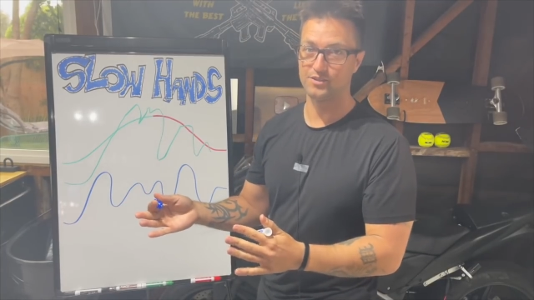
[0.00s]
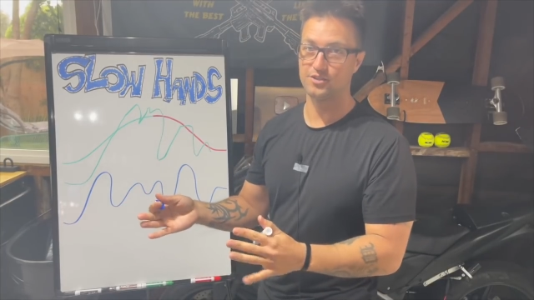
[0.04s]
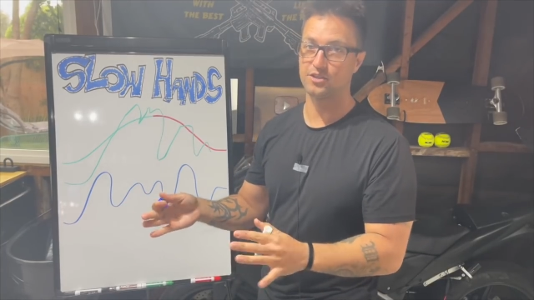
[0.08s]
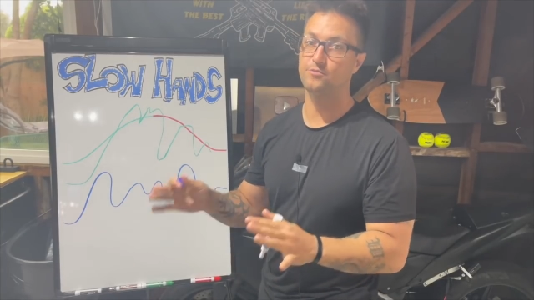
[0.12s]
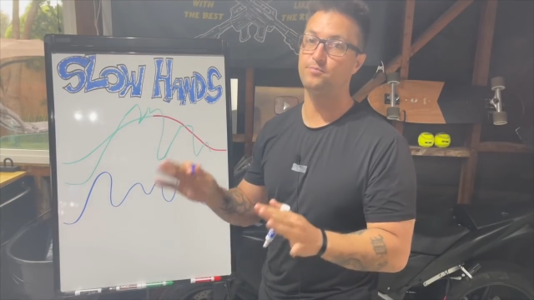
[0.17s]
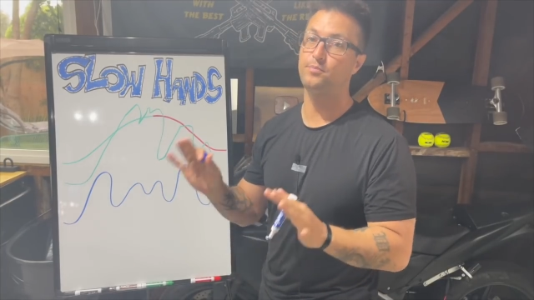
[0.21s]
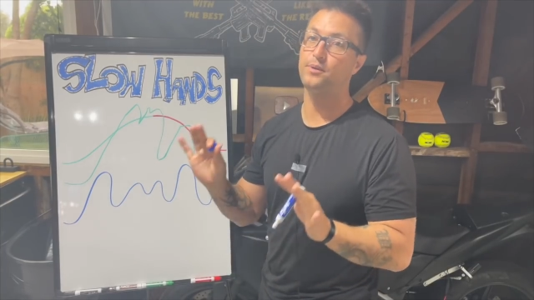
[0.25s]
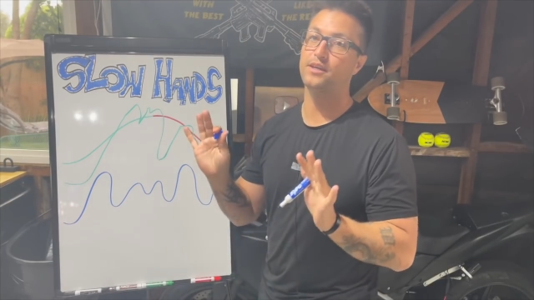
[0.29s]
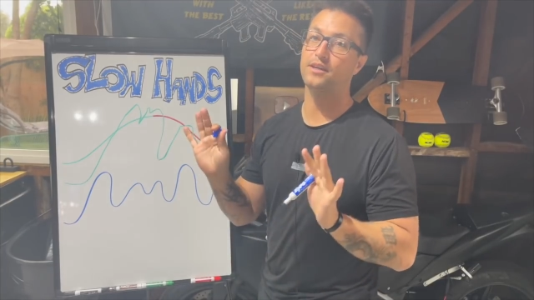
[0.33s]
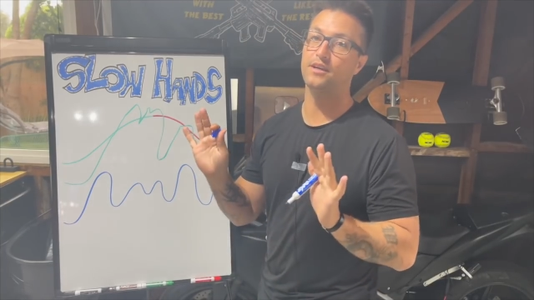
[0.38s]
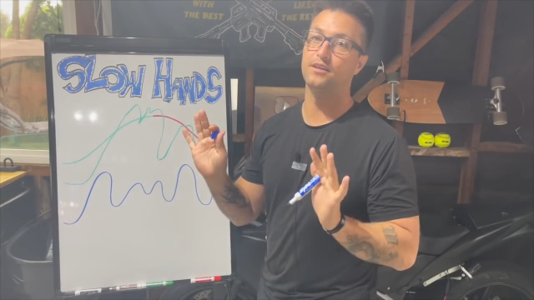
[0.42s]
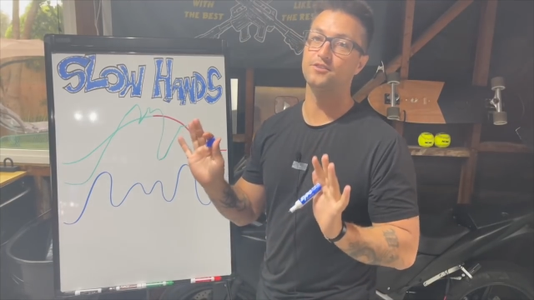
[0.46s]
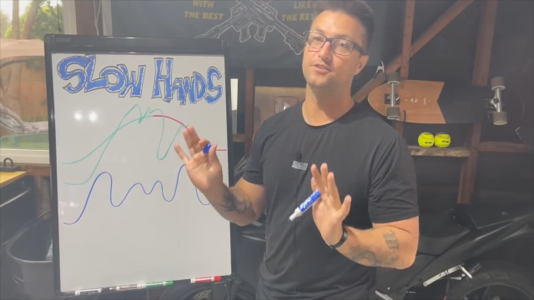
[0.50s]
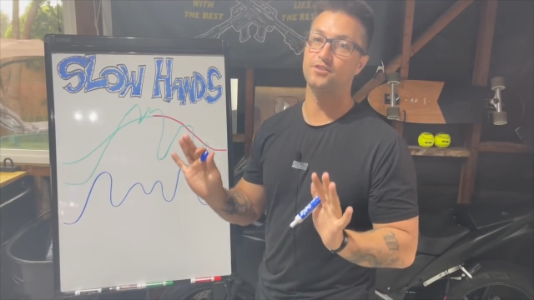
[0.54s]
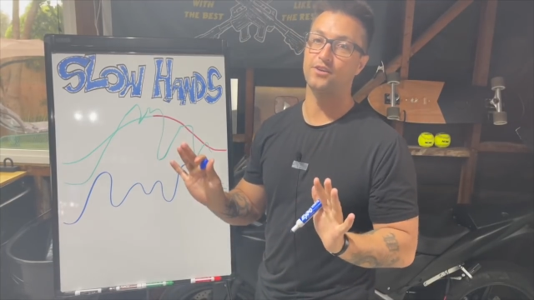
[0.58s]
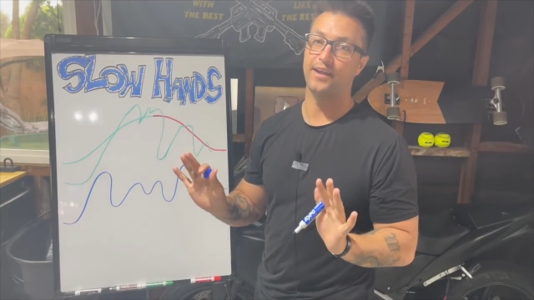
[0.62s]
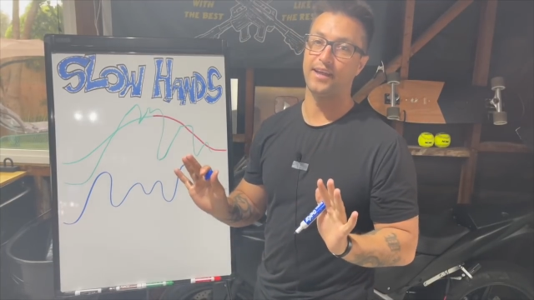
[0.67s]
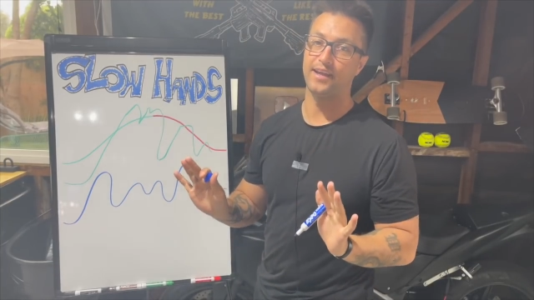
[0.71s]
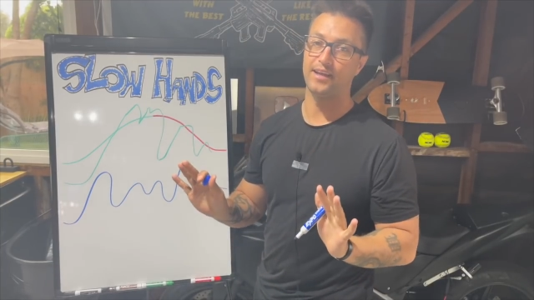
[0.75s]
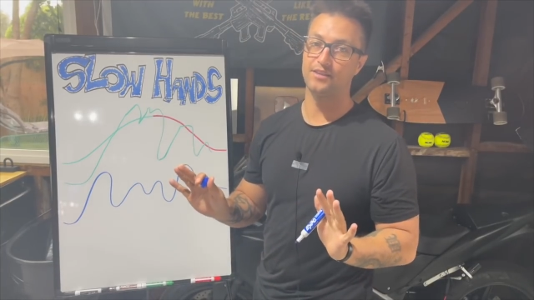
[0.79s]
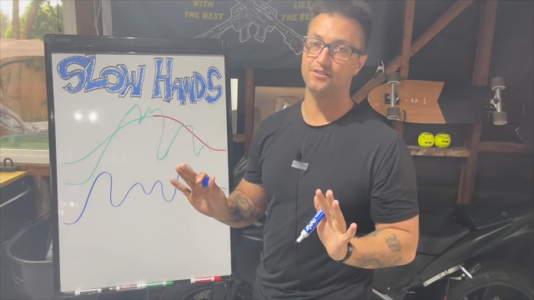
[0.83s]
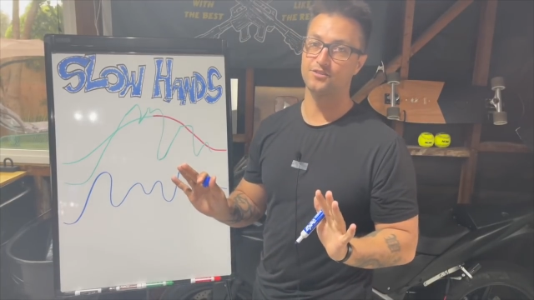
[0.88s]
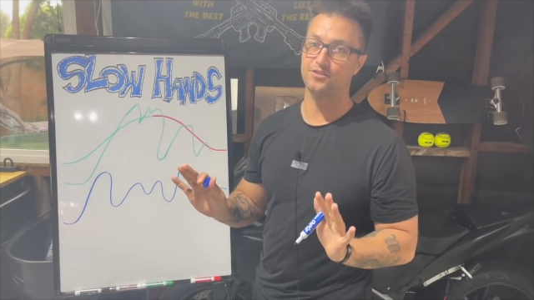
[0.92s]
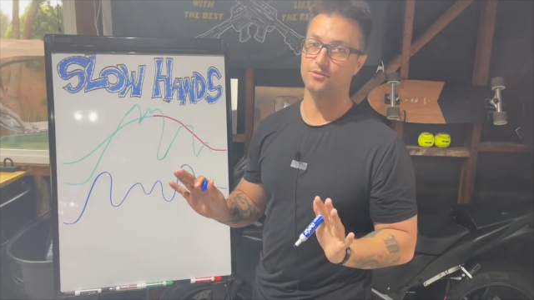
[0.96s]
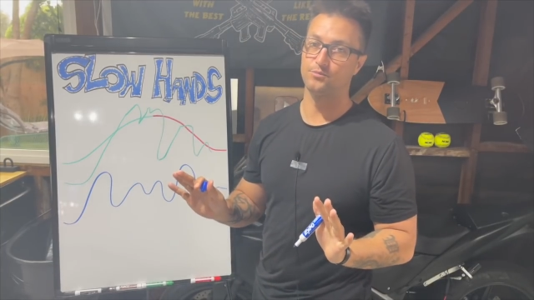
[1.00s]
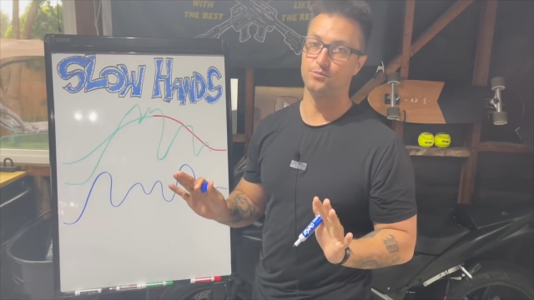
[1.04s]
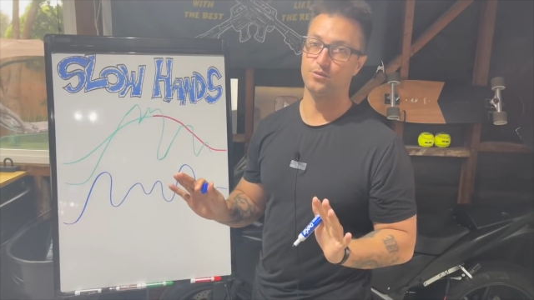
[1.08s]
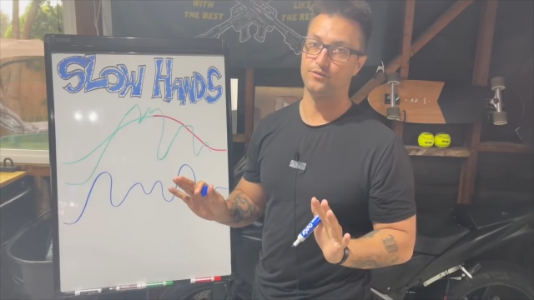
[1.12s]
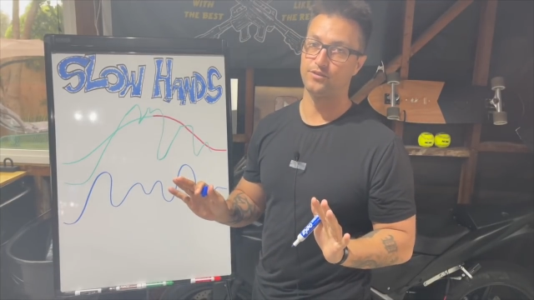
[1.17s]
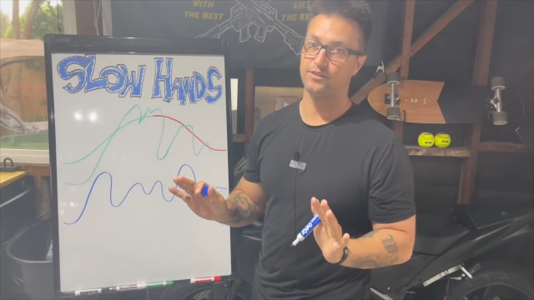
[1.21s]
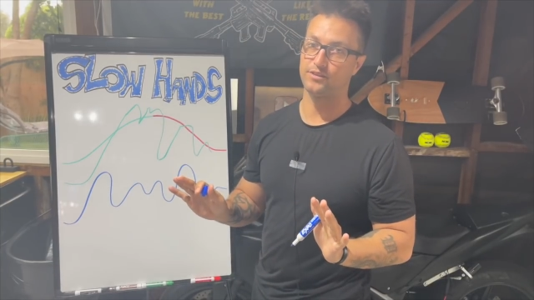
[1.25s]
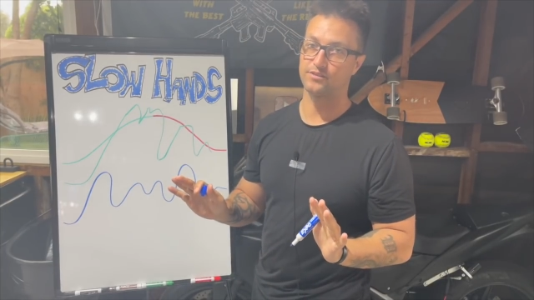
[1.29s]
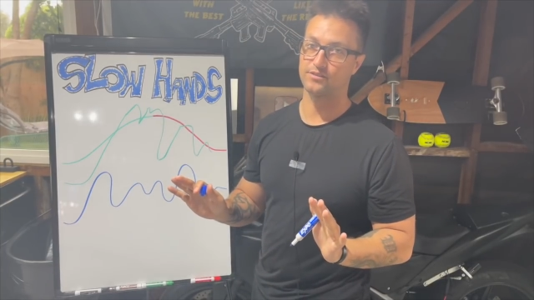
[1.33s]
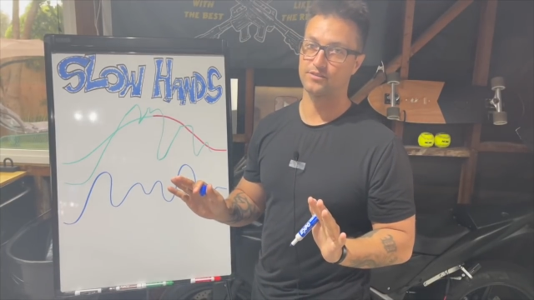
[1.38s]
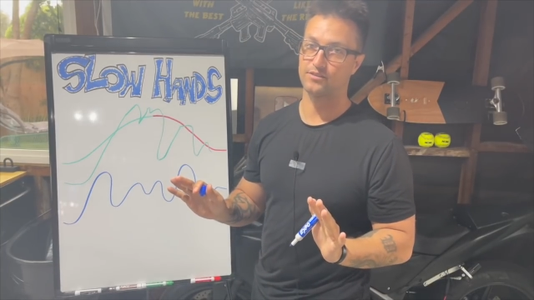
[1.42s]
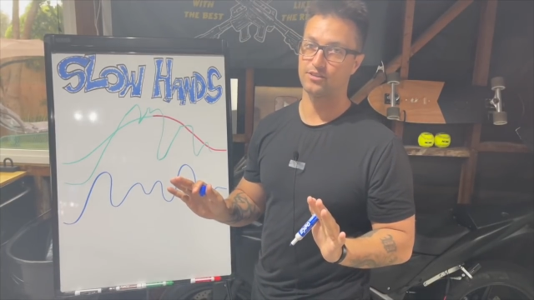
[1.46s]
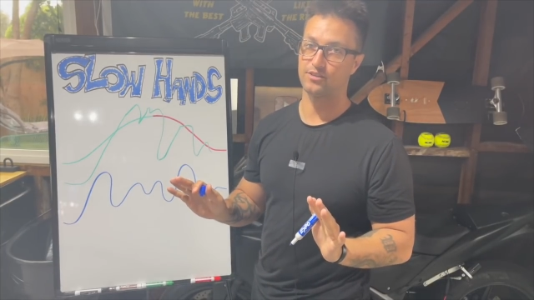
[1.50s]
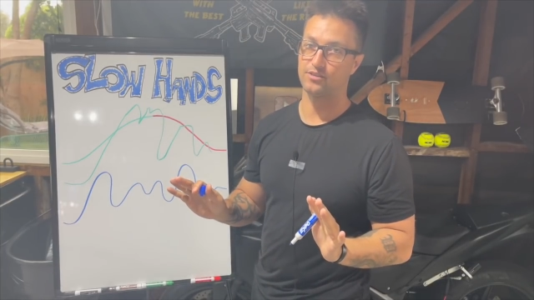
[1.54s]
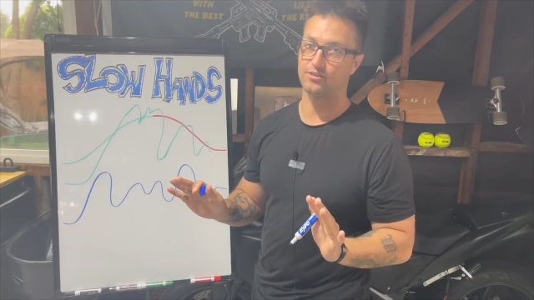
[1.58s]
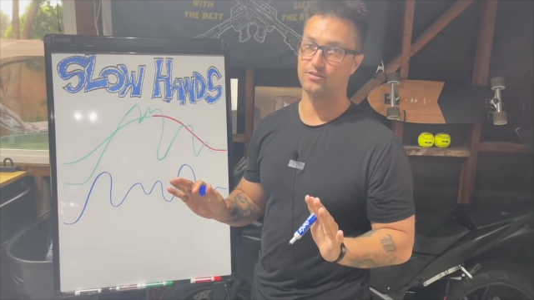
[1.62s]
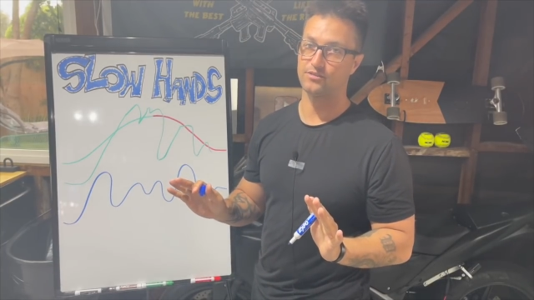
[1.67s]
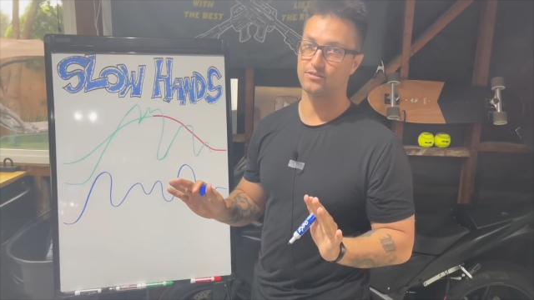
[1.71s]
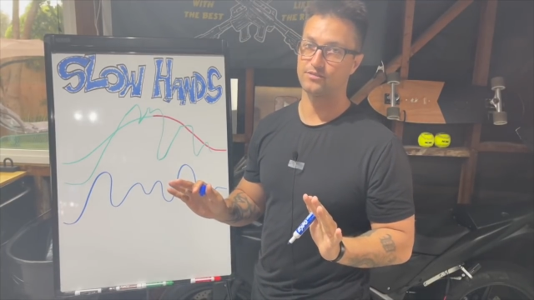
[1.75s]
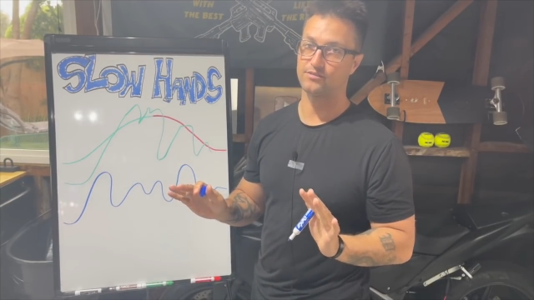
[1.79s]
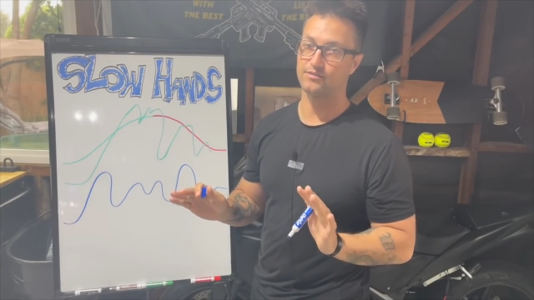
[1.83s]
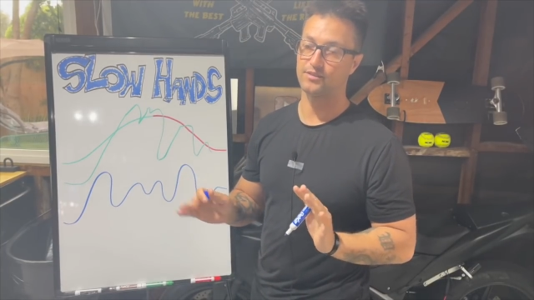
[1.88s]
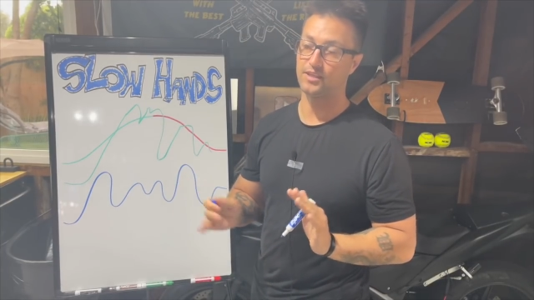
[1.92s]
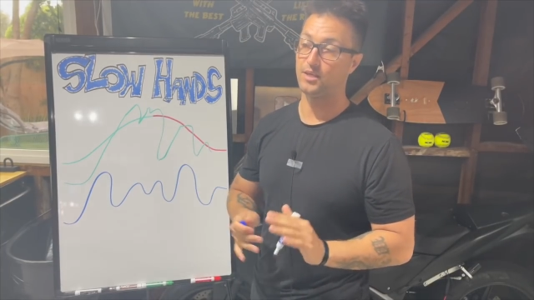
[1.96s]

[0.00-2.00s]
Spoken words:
just because your hands are moving slow.